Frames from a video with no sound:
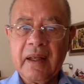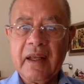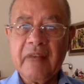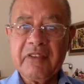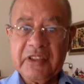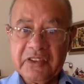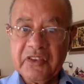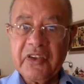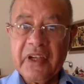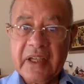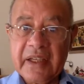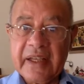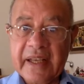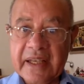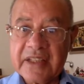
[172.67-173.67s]
If it
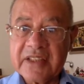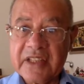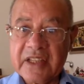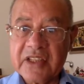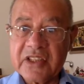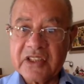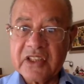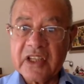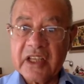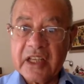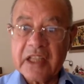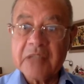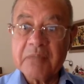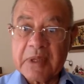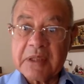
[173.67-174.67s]
really exists,
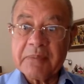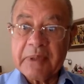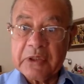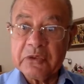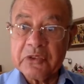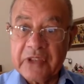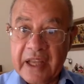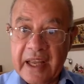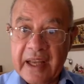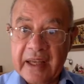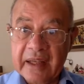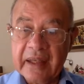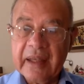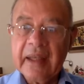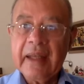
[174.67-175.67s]
it must be
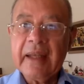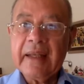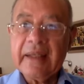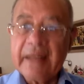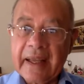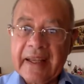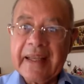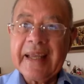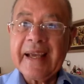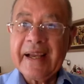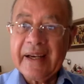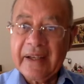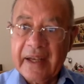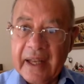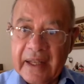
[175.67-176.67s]
today, in the
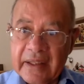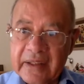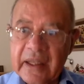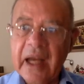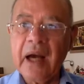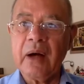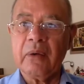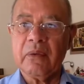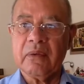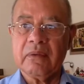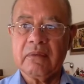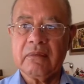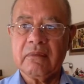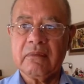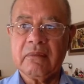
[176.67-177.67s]
here and now.
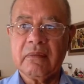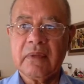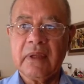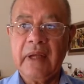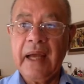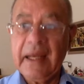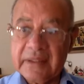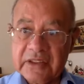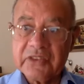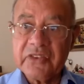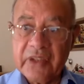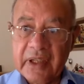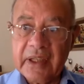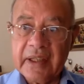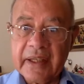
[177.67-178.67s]
And it
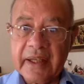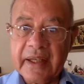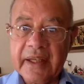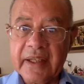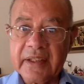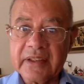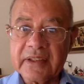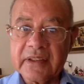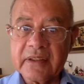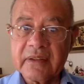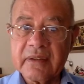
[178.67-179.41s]
really is.